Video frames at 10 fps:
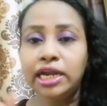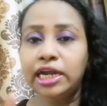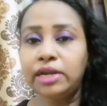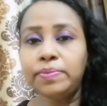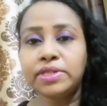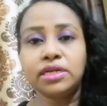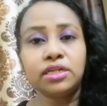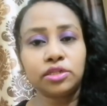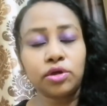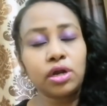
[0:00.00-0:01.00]
thirty percent
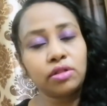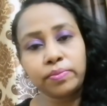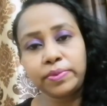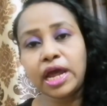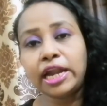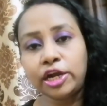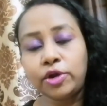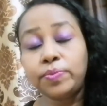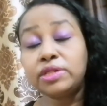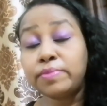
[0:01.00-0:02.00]
discount, other than hundred
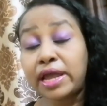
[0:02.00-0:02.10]
rupees